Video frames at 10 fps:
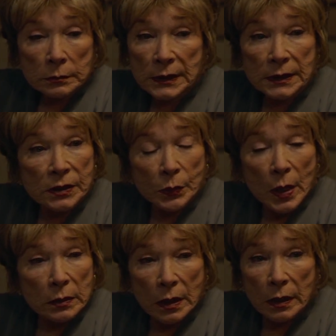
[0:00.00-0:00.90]
that's the
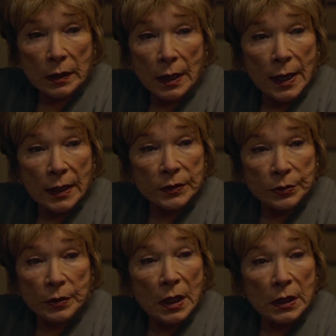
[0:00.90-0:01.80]
wild card. I do
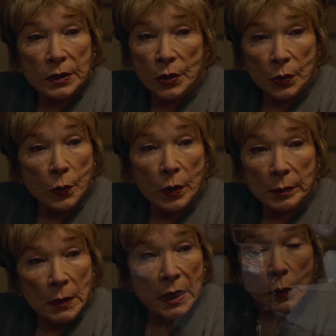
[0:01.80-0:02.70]
not know what my